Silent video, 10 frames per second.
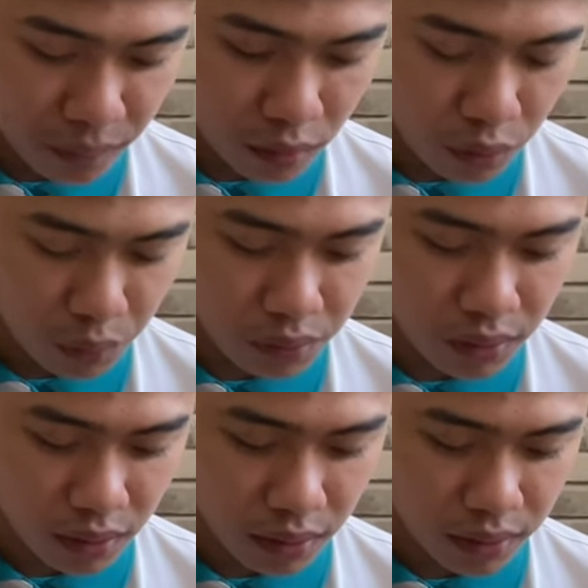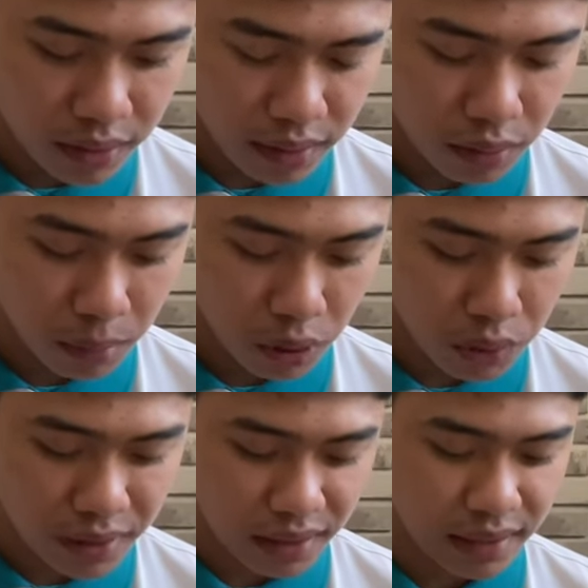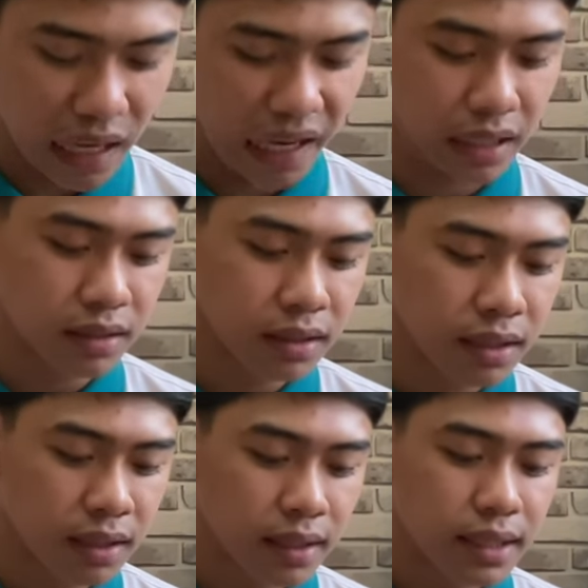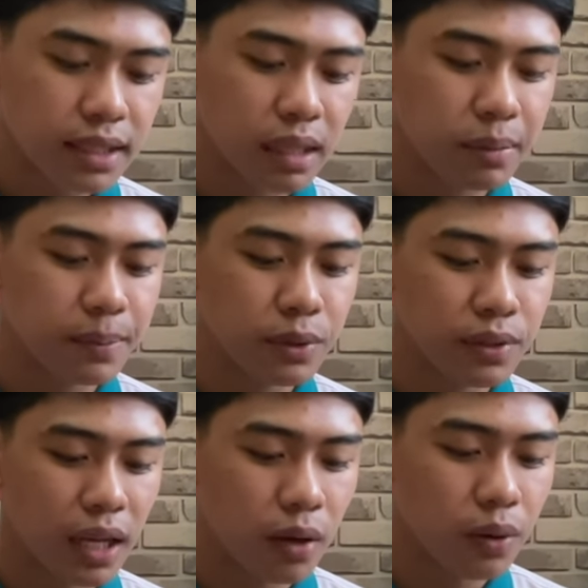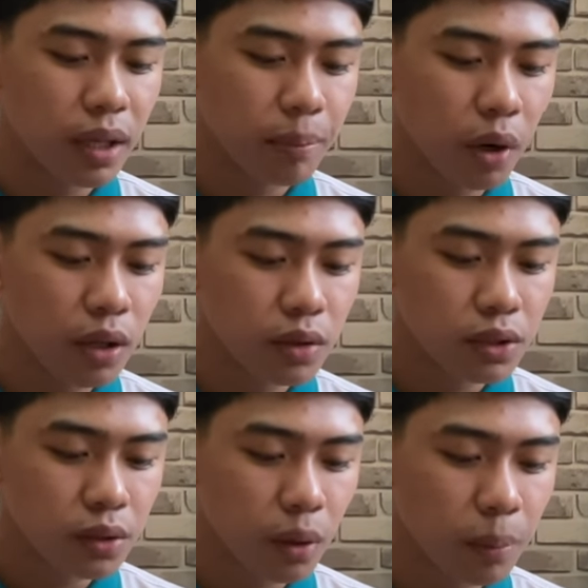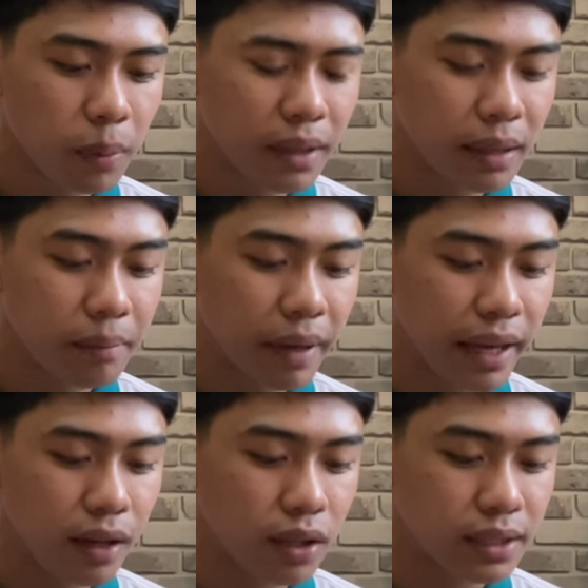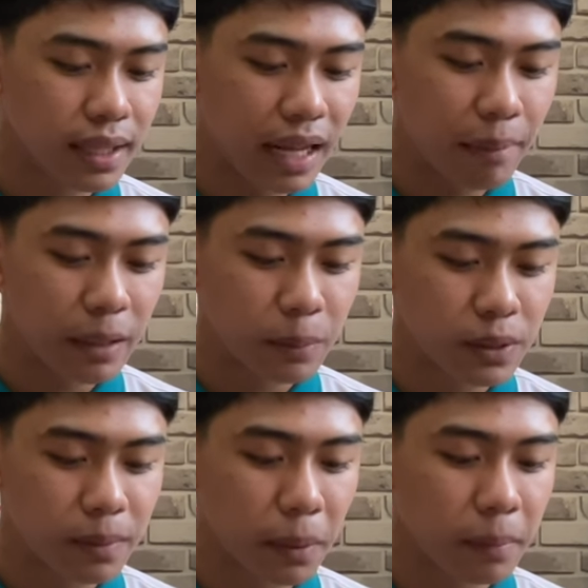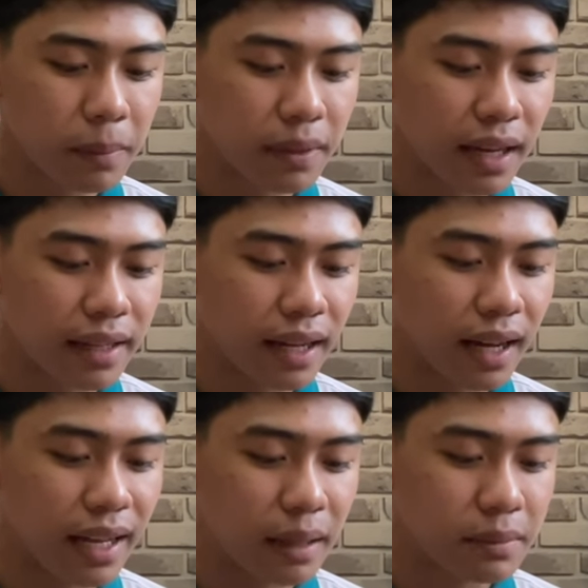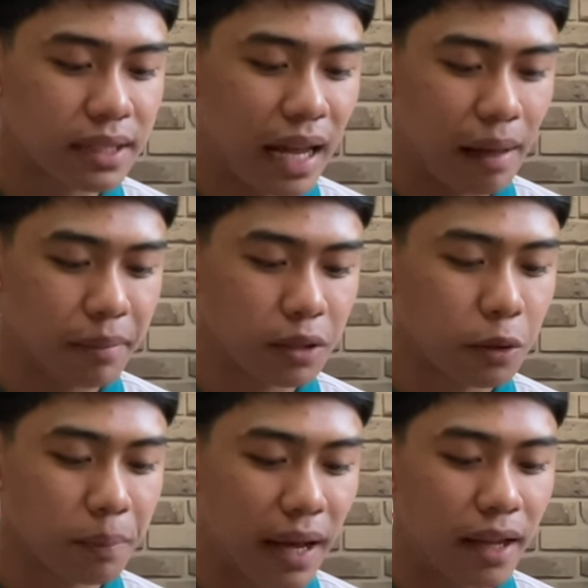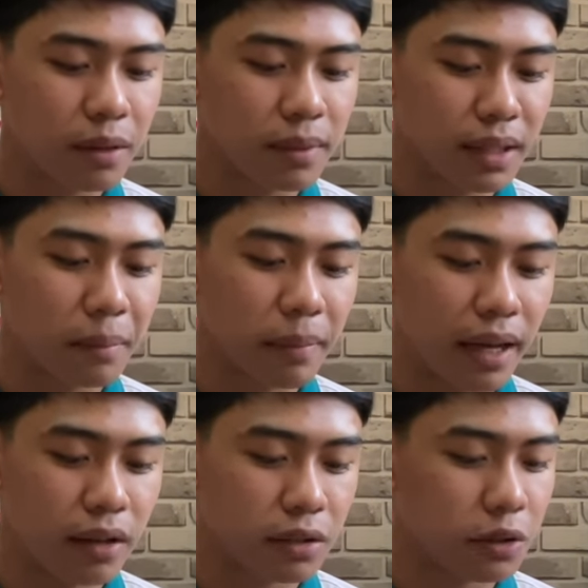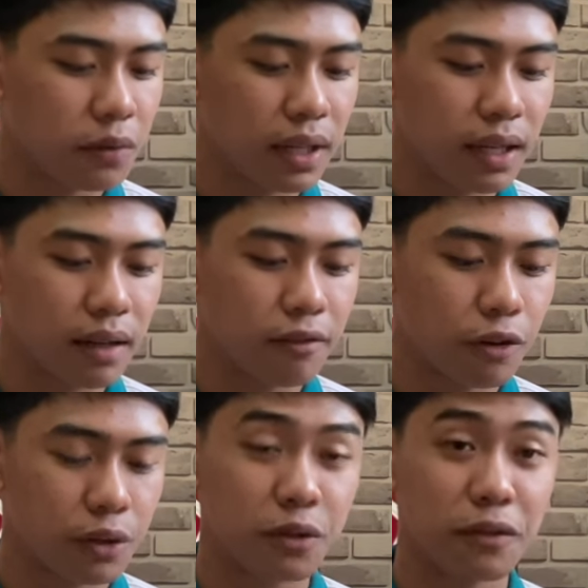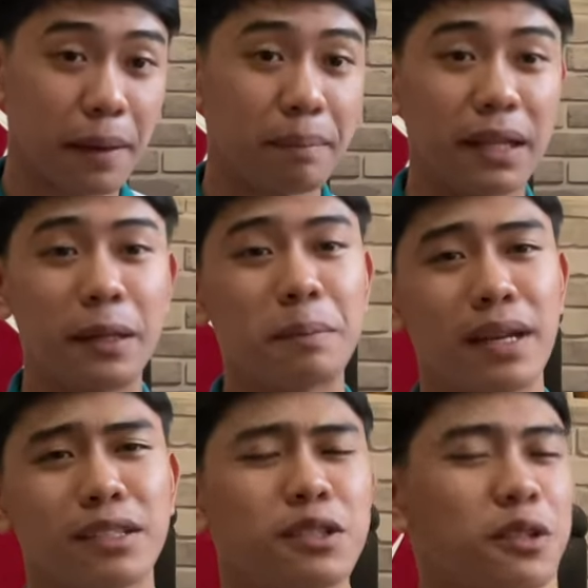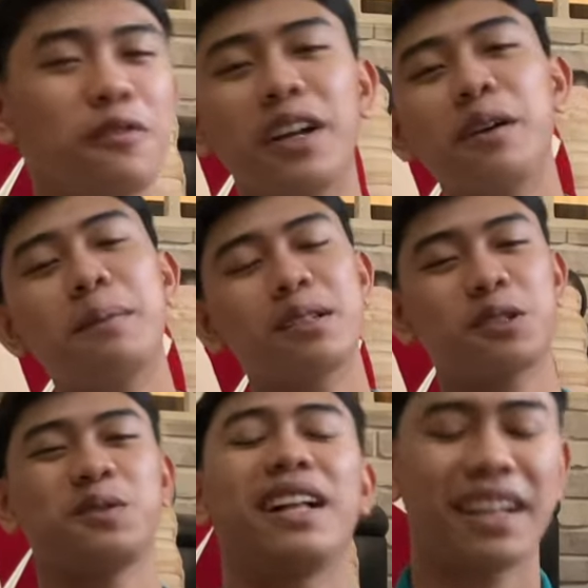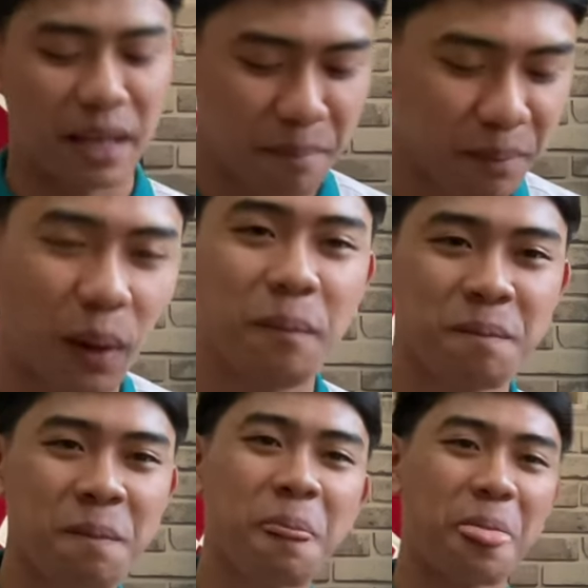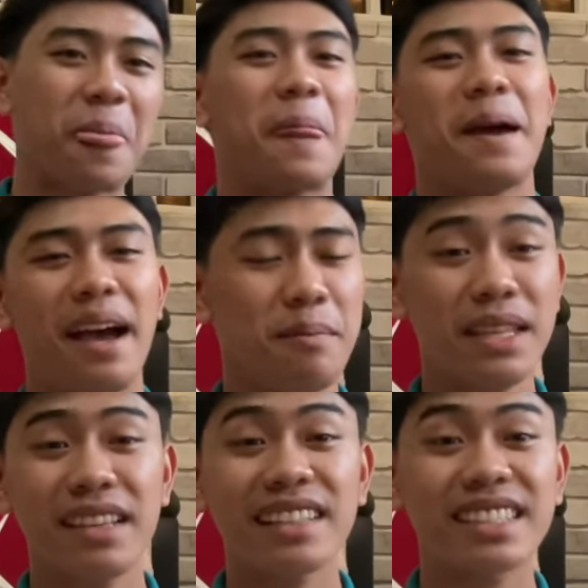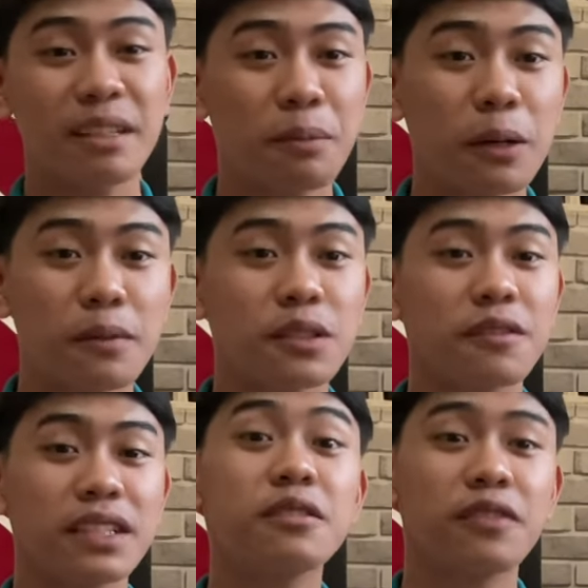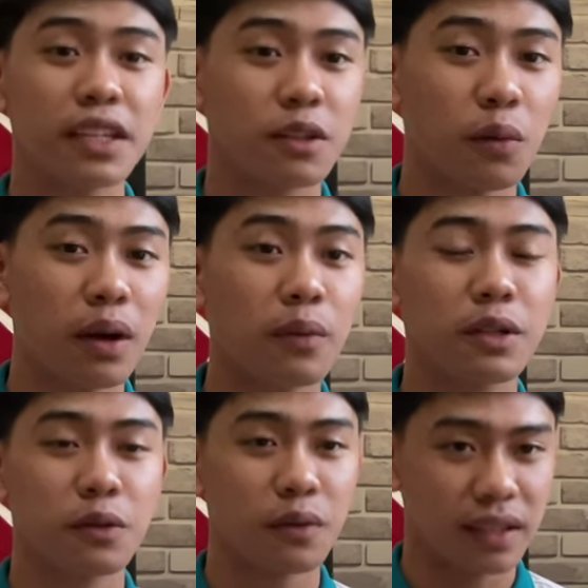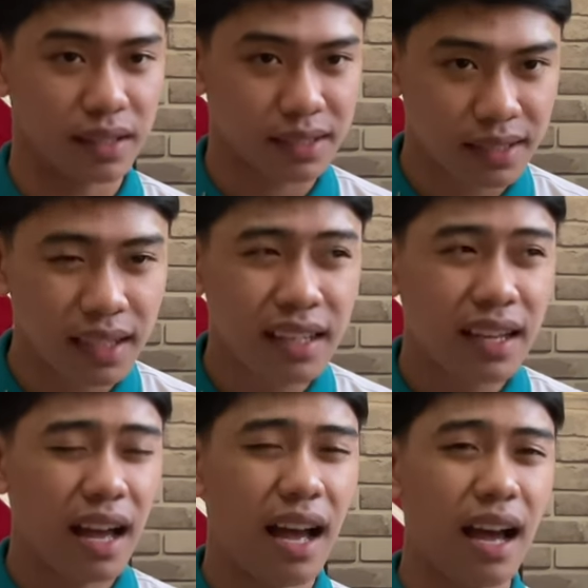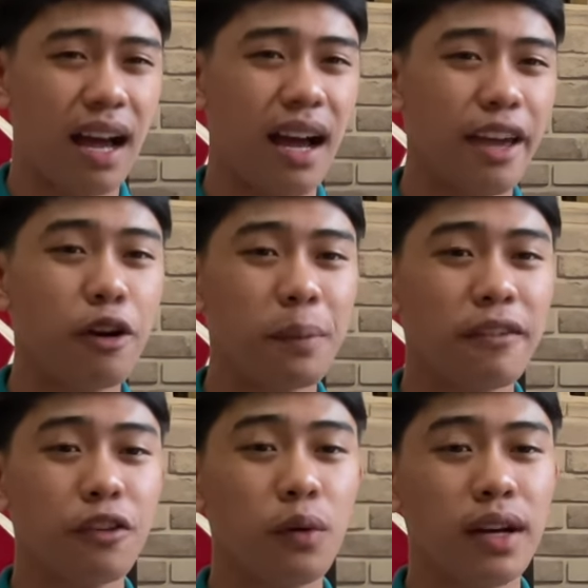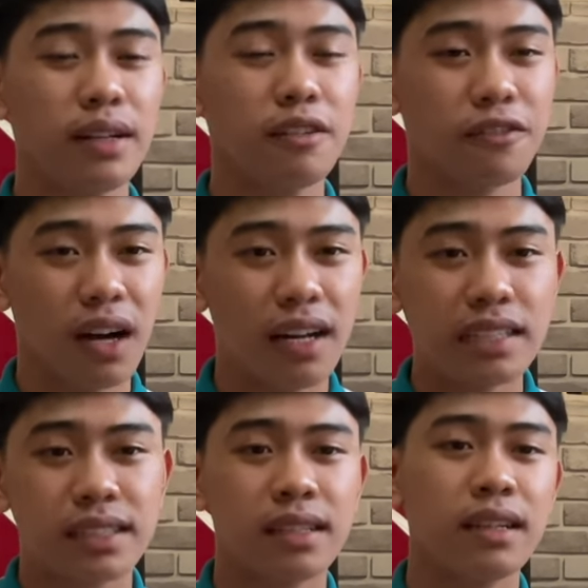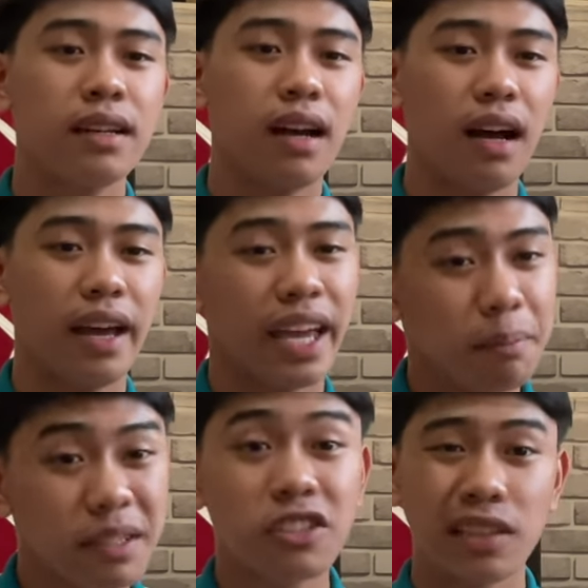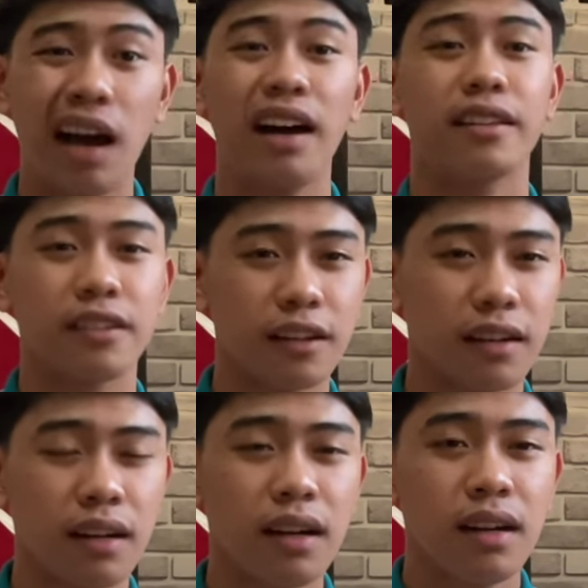user DW6N. Sabi po niya, Kuya Paul, gusto ko maging pilot. Salamat po sa pagbibigay ng alam sa amin kung paano maging pilot kung walang 4 to 5 million pesos. You're very much welcome po. I mean, that's the purpose of this video, why we're doing this. I hope every one of us help each other